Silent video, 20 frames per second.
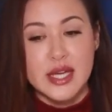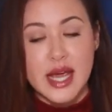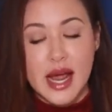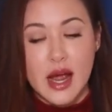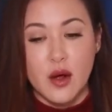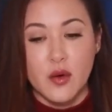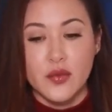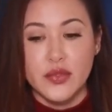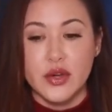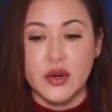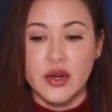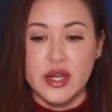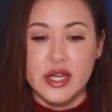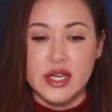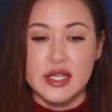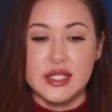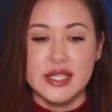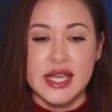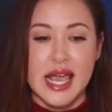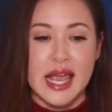Now, there
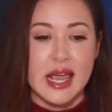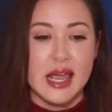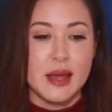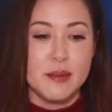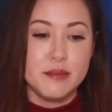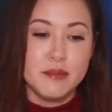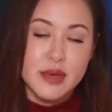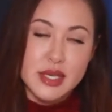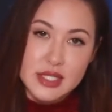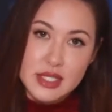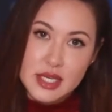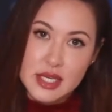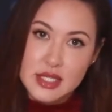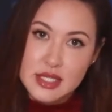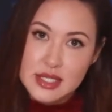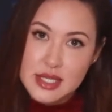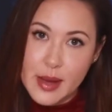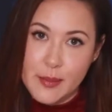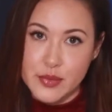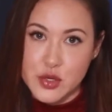is a
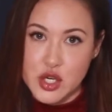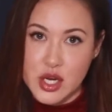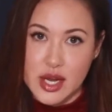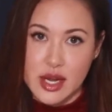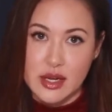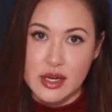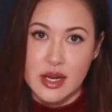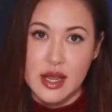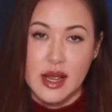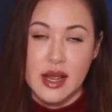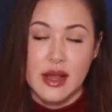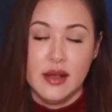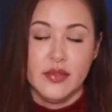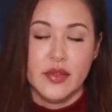misconception